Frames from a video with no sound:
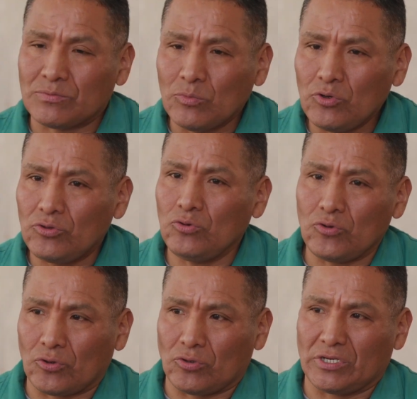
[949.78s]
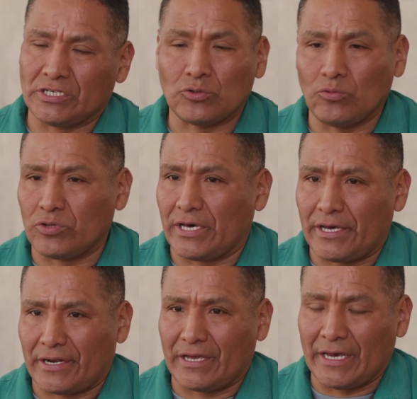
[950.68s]
everything that we can to
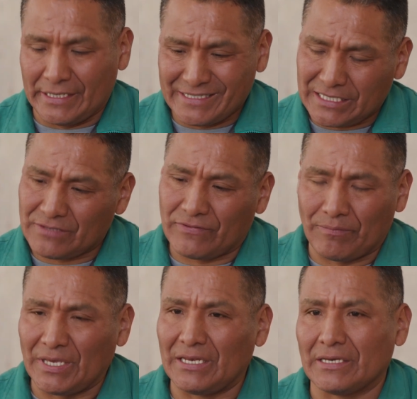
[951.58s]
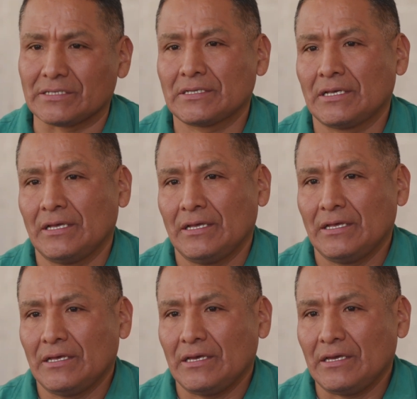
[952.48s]
secure the funding to
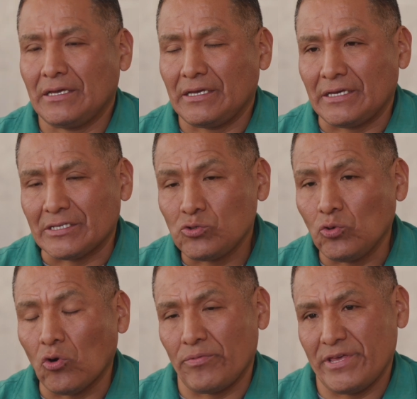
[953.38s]
continue our work here.